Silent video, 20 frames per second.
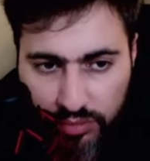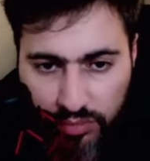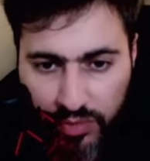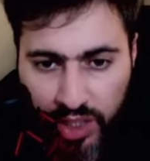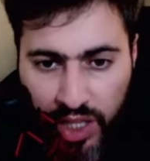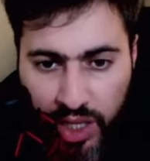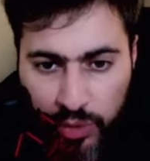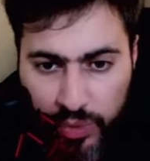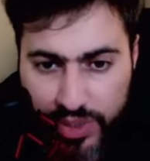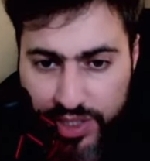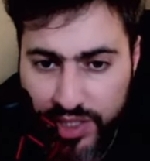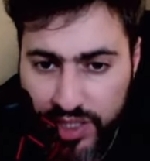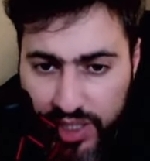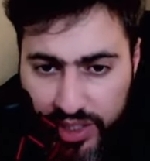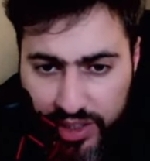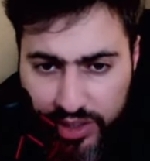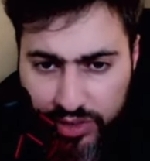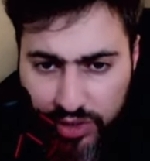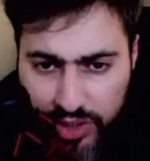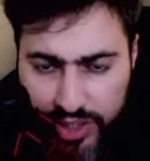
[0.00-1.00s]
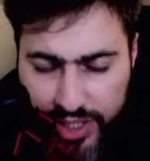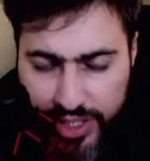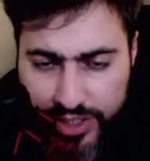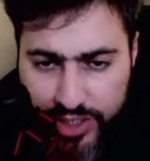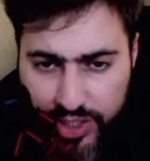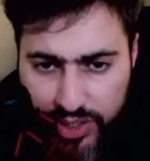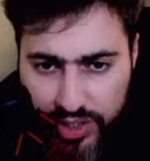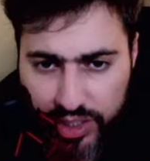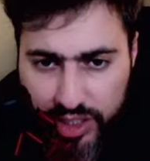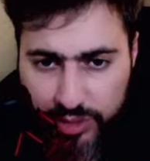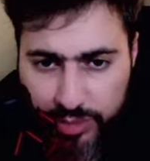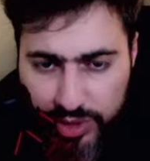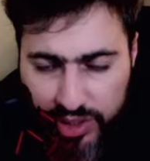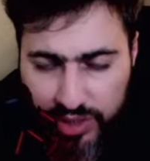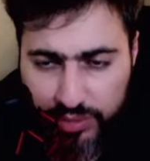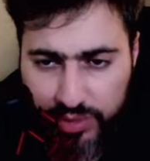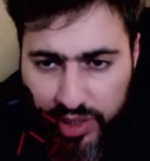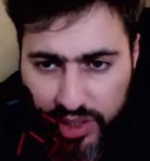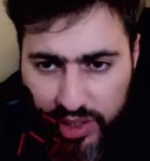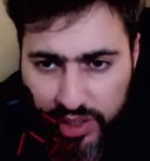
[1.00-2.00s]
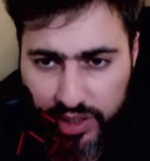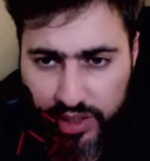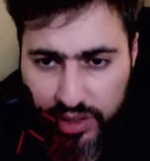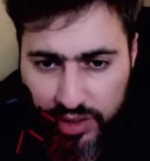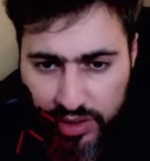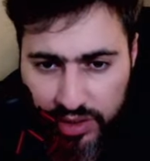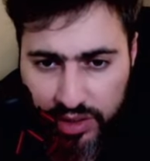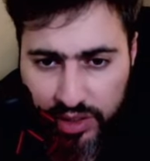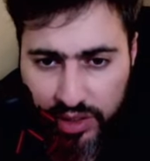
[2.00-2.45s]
I was trying to catch there, but I'm like,